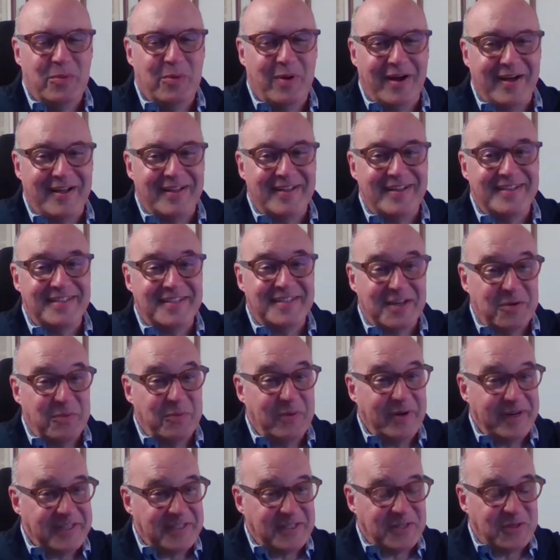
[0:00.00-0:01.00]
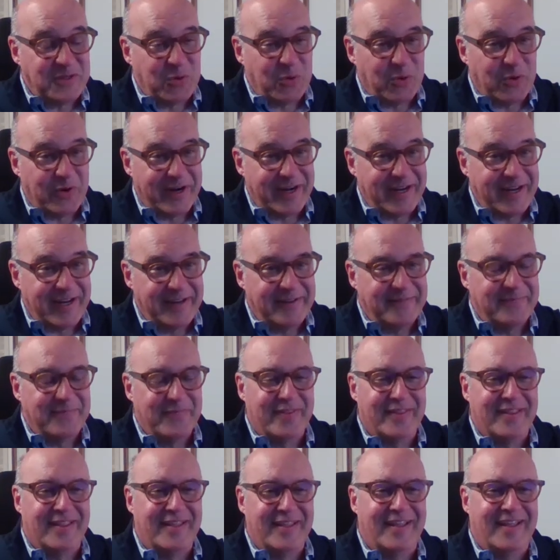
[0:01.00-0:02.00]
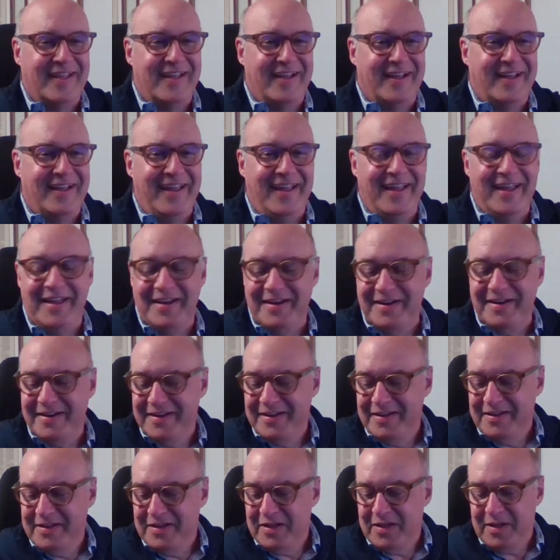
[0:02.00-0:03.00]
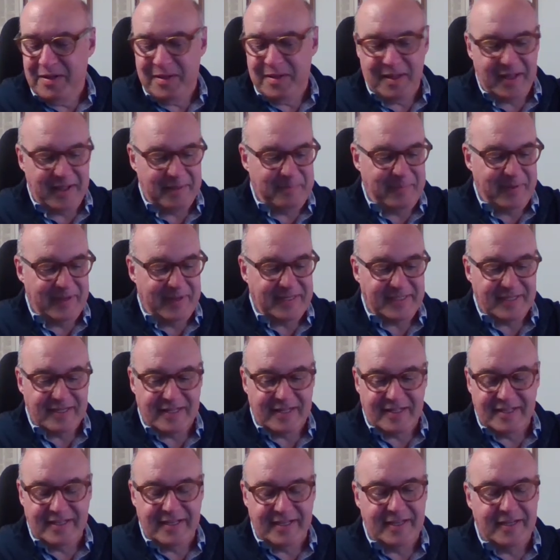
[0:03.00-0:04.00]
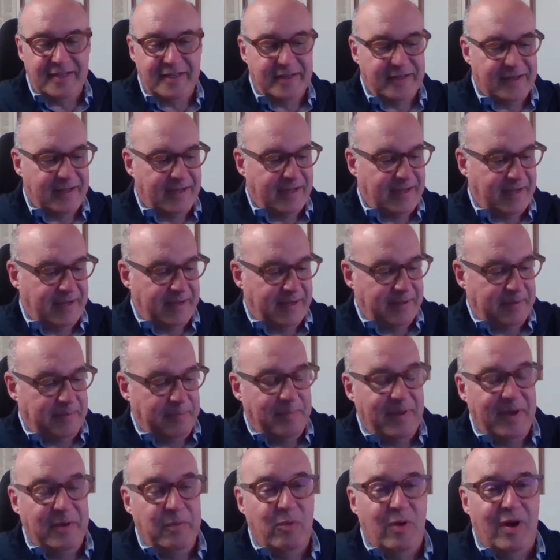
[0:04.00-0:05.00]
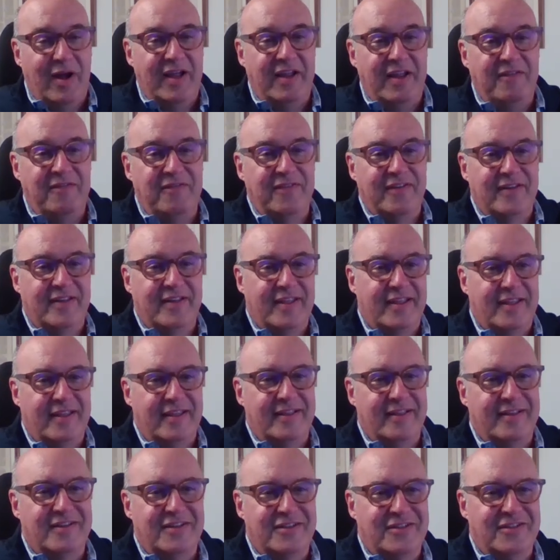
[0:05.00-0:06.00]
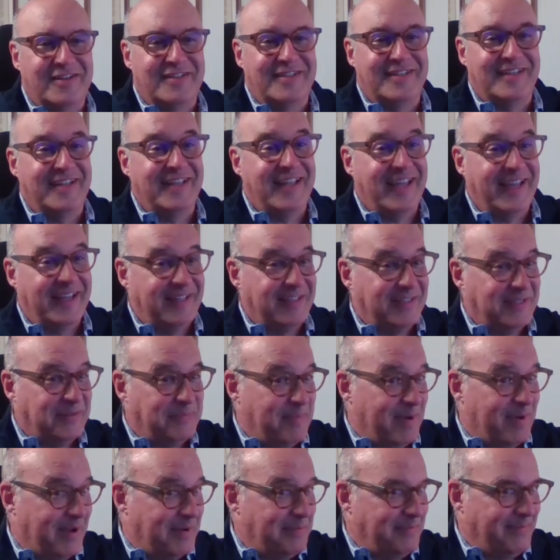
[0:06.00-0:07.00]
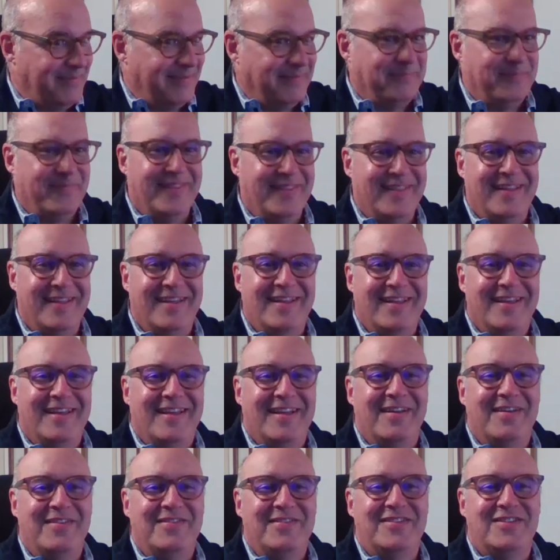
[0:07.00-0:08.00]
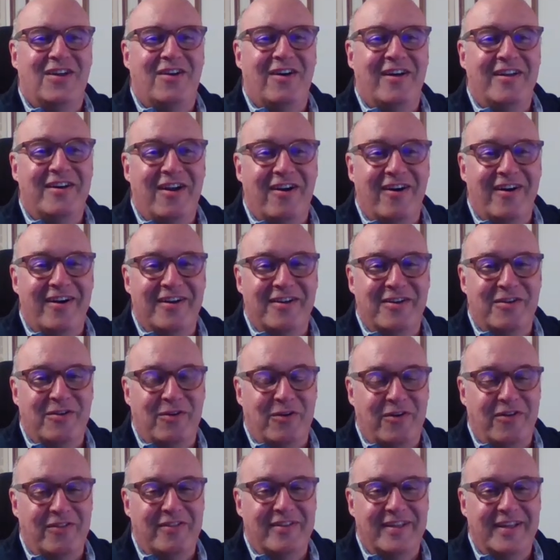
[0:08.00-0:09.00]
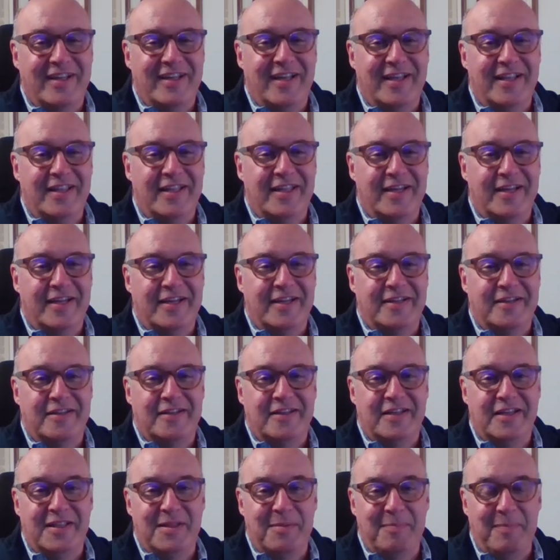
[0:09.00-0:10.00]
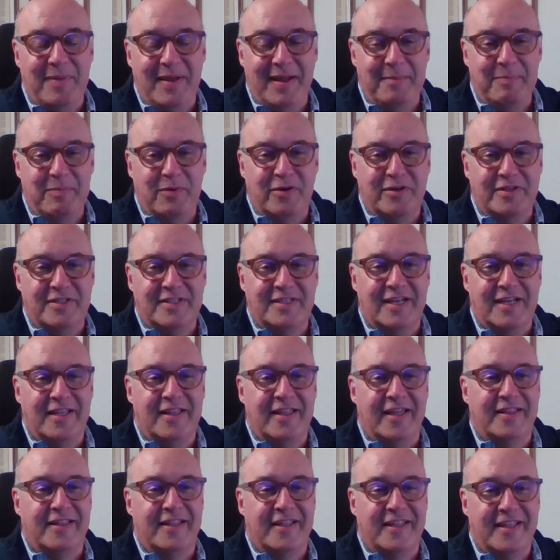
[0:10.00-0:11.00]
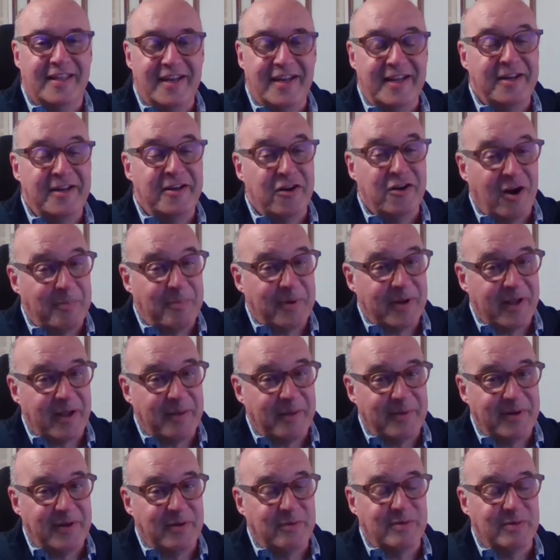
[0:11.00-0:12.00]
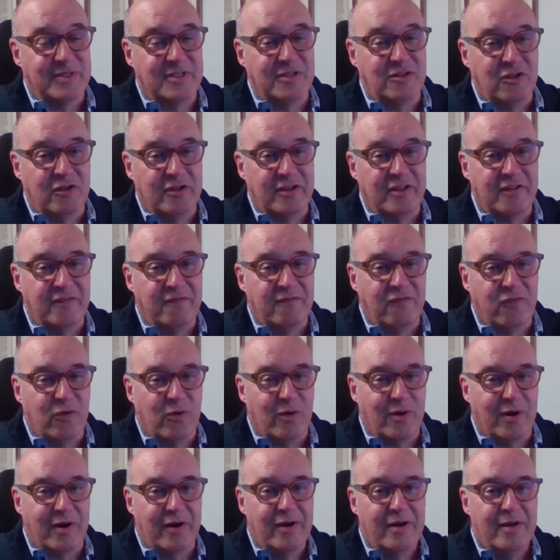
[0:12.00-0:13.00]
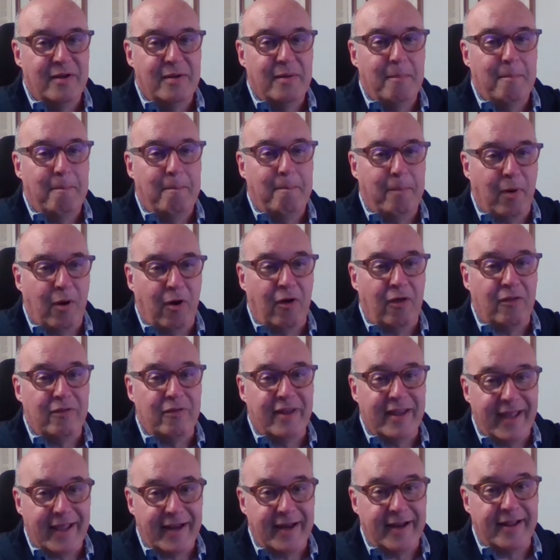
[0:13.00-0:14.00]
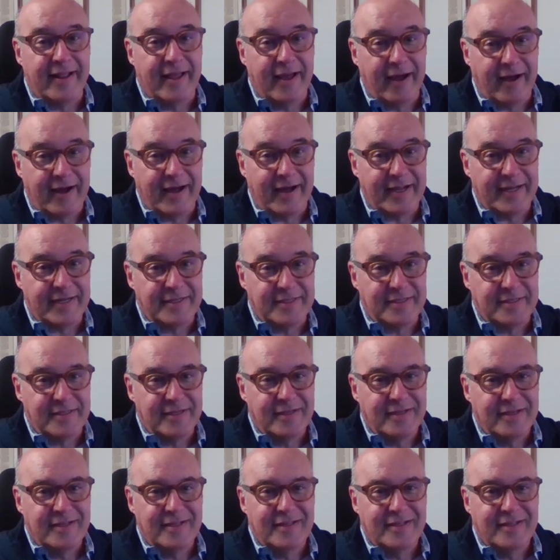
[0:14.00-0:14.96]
Well, it's a great story. And basically, my wife, should I say Kayla's mom, saw an article in the paper saying that the Canadian Opera Company was looking for bald-headed guys